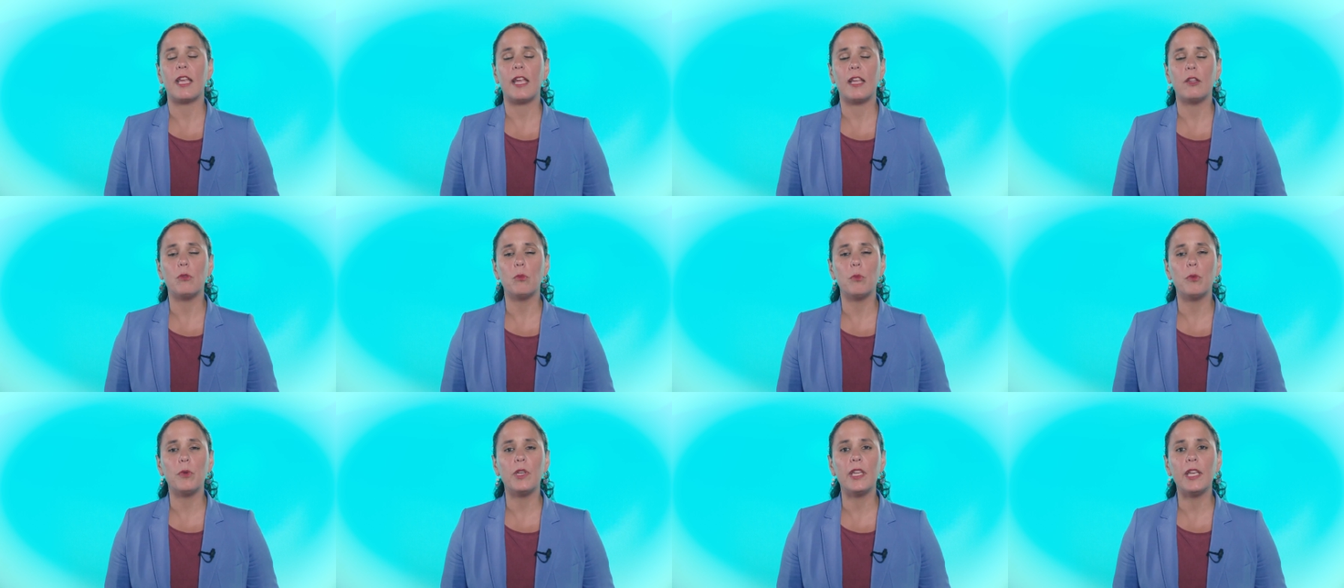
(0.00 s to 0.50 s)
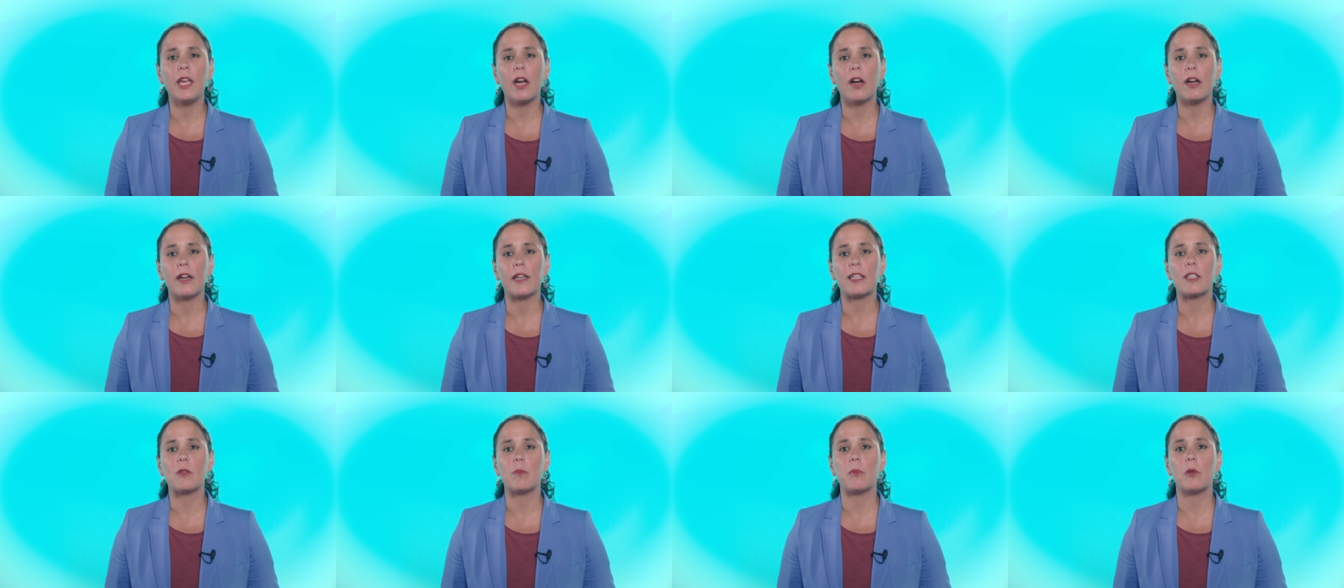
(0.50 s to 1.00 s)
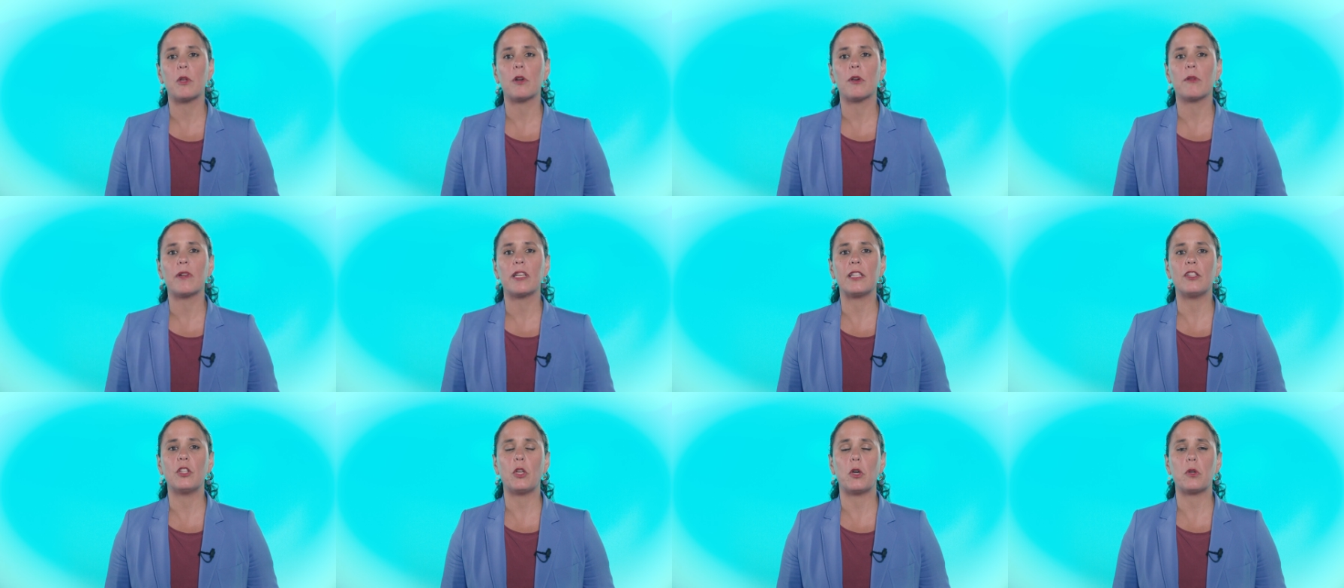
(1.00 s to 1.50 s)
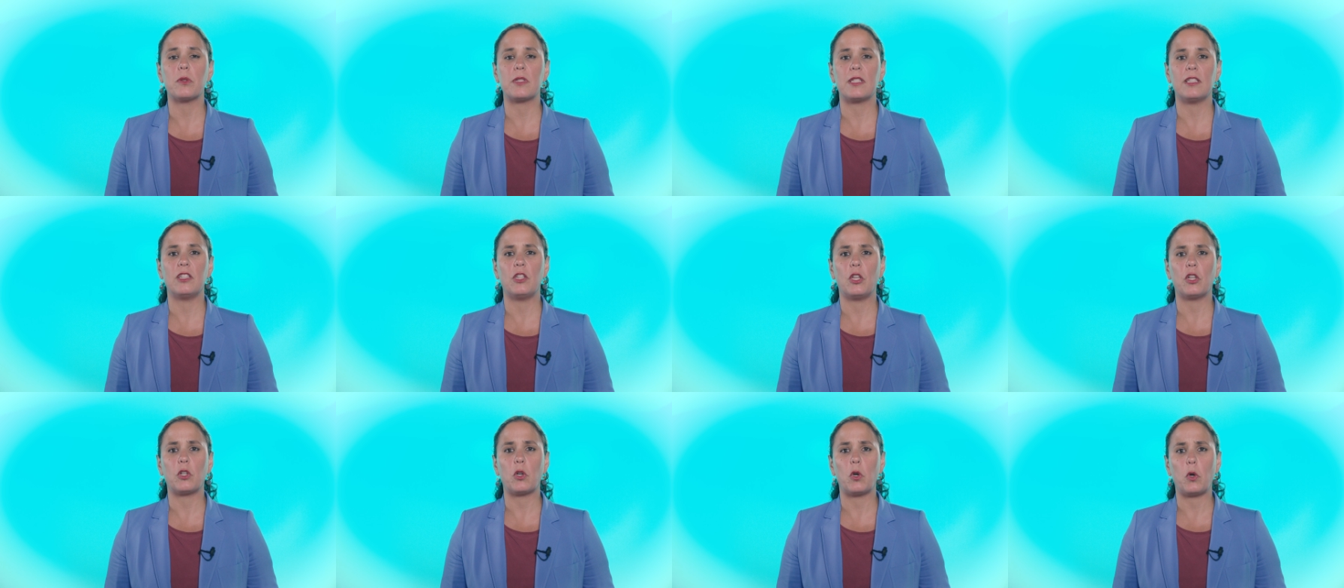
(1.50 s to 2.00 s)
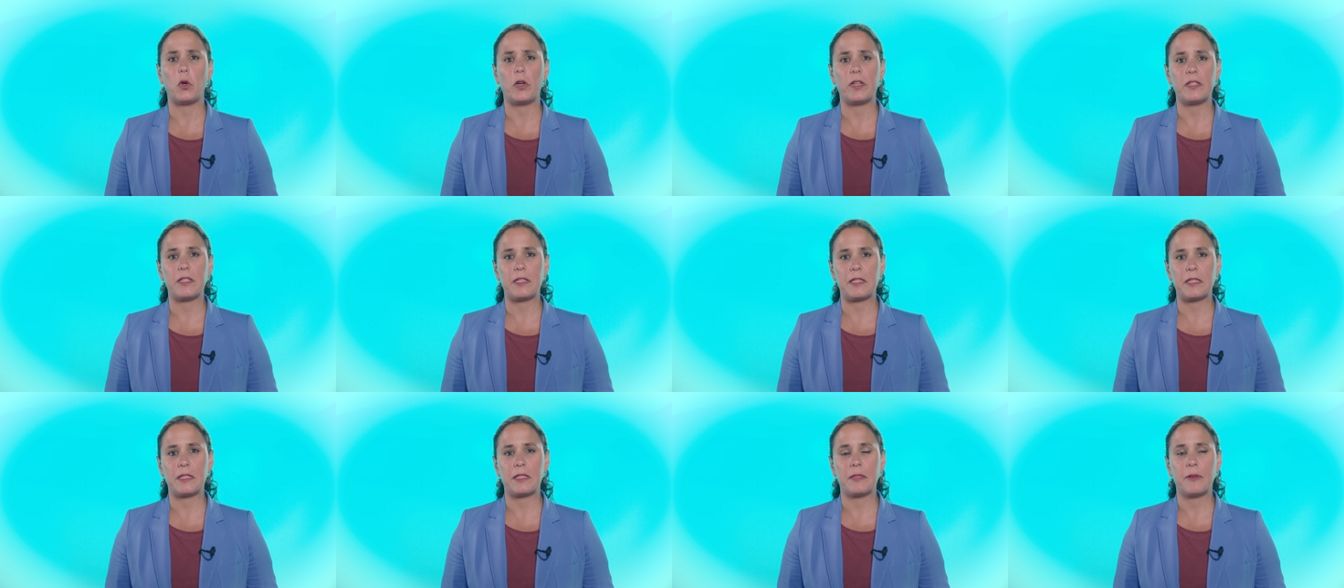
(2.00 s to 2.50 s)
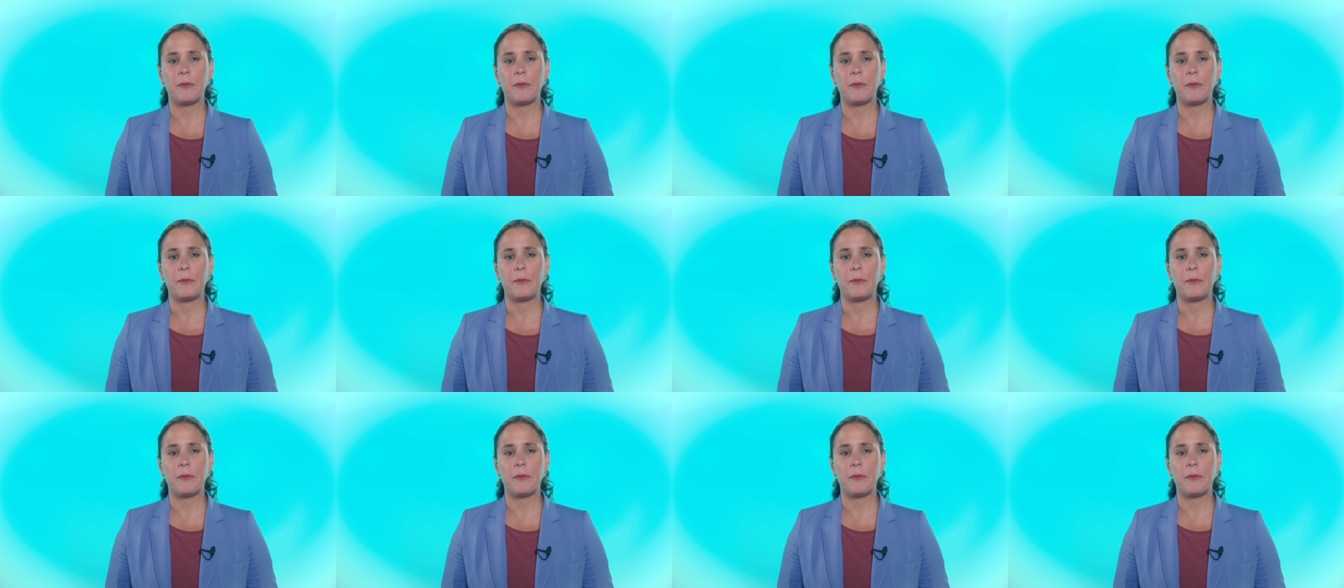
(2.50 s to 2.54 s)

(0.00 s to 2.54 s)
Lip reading: and we are exploring those in the course.